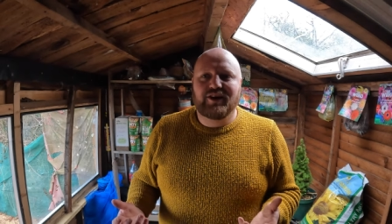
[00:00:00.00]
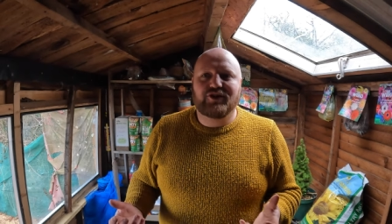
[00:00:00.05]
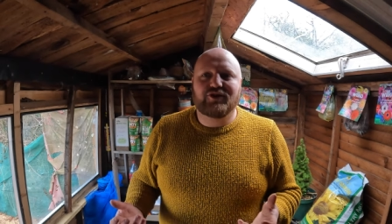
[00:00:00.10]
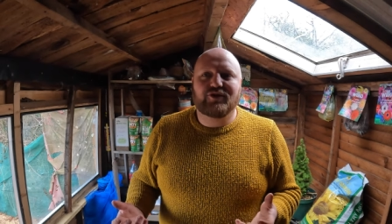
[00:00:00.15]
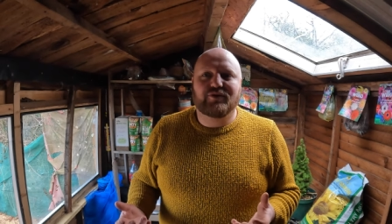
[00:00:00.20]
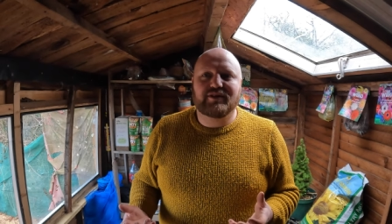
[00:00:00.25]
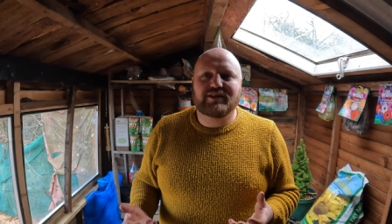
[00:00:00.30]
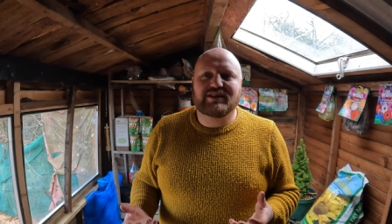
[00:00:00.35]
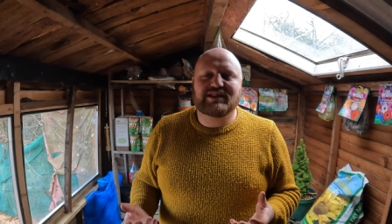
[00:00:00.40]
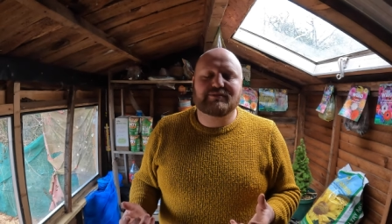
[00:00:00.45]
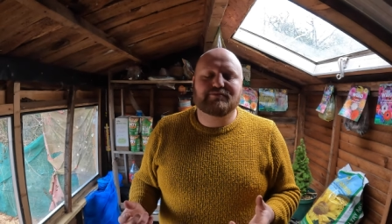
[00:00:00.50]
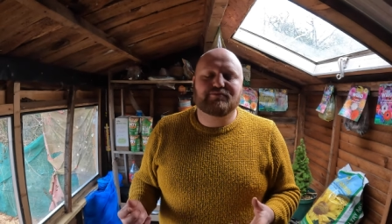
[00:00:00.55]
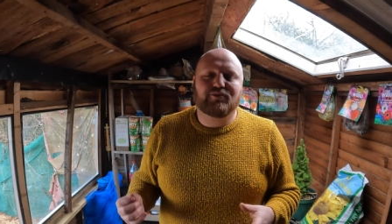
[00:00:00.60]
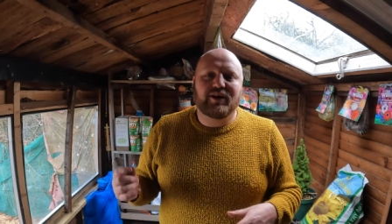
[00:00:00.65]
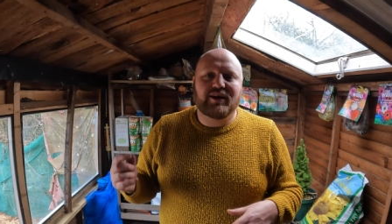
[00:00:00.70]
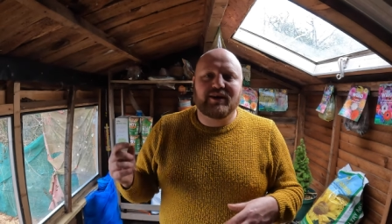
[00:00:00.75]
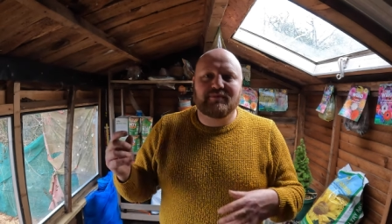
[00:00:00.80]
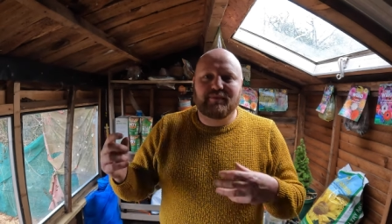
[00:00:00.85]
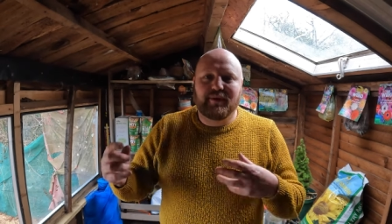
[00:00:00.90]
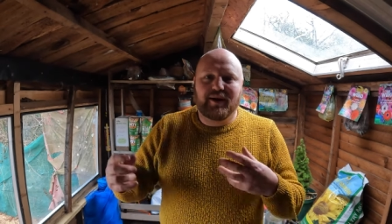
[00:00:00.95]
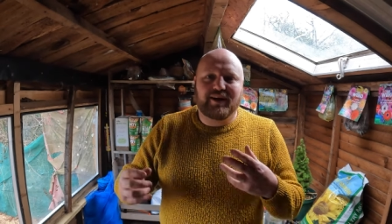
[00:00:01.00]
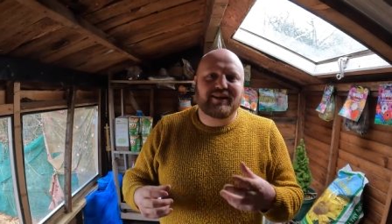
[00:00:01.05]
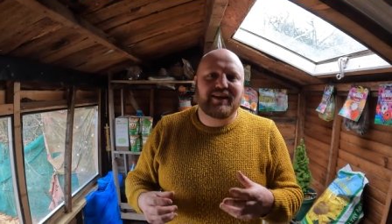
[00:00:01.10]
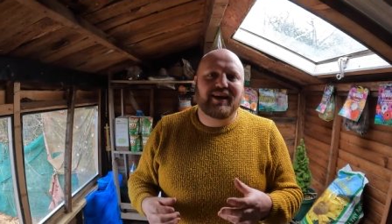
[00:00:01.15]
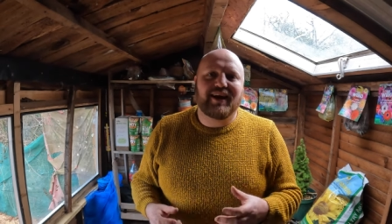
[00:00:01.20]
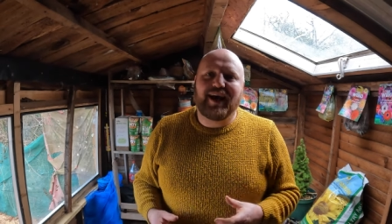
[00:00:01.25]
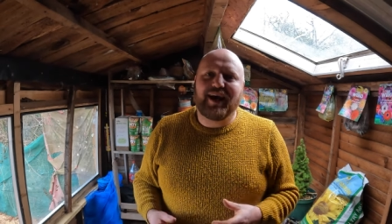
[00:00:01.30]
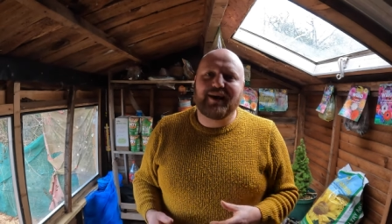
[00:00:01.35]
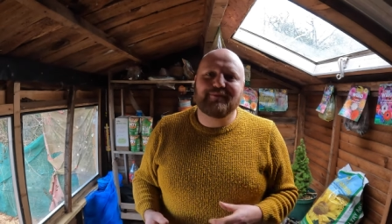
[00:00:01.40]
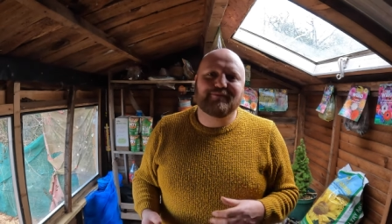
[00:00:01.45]
you know this spring but
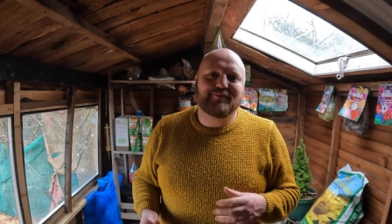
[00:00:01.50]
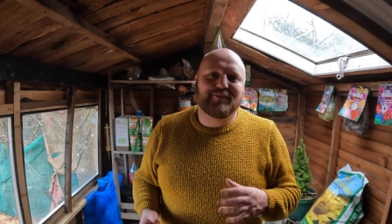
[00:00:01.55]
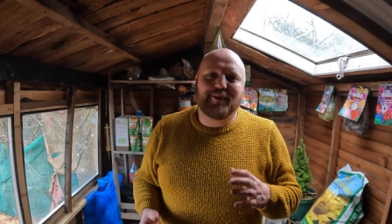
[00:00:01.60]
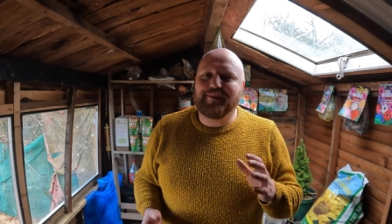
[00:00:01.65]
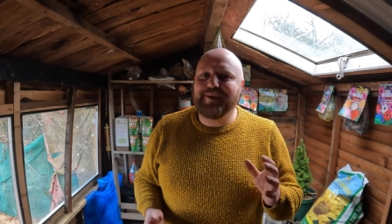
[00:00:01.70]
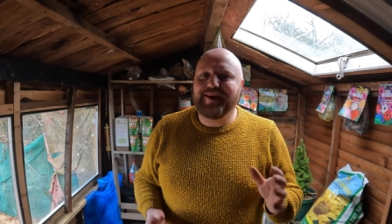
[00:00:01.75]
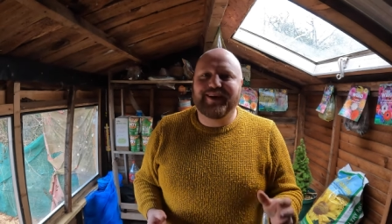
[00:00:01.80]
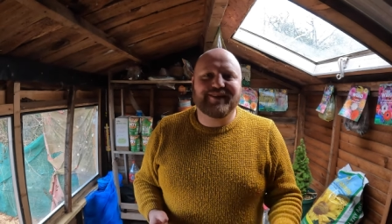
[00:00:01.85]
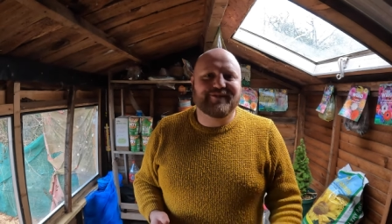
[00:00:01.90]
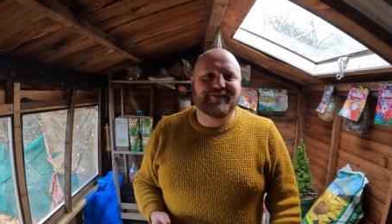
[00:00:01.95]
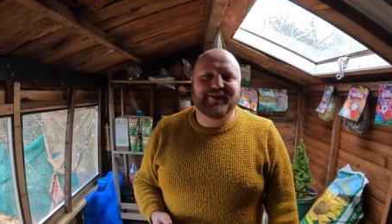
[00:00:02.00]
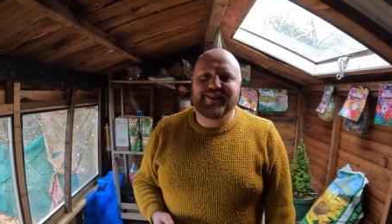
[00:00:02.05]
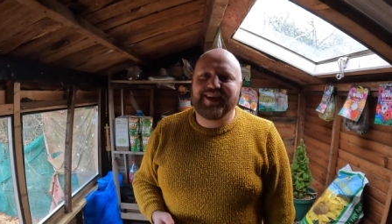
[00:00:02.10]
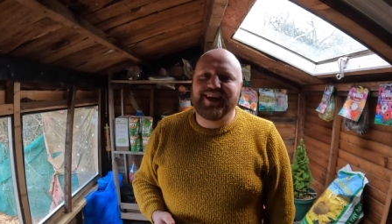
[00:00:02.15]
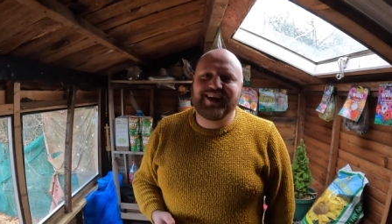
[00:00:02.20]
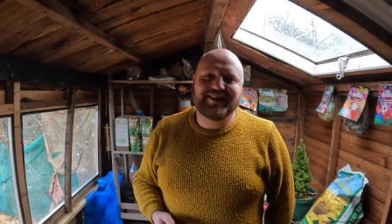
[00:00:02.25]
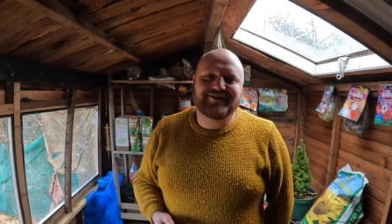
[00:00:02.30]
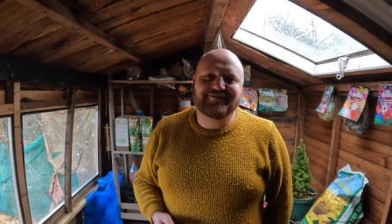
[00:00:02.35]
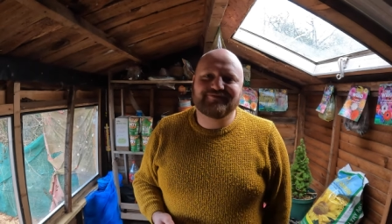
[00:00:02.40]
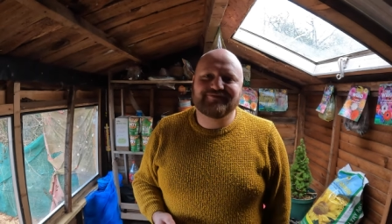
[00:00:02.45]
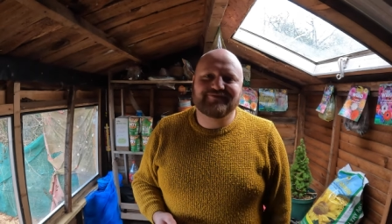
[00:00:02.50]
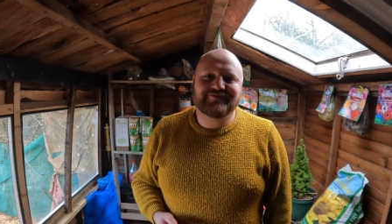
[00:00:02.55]
I'm prepared for that